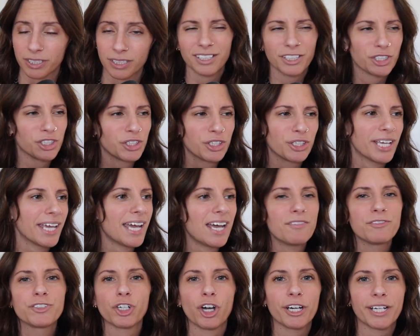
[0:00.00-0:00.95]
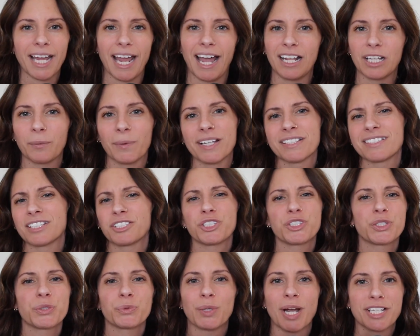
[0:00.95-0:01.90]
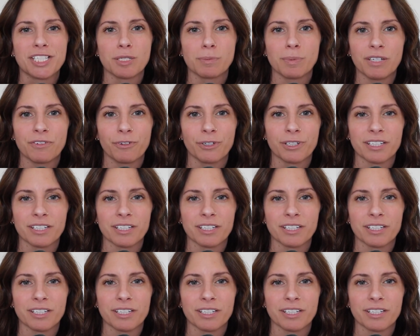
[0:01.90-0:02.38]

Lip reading: You can't have dark alleyways. That's just a recipe for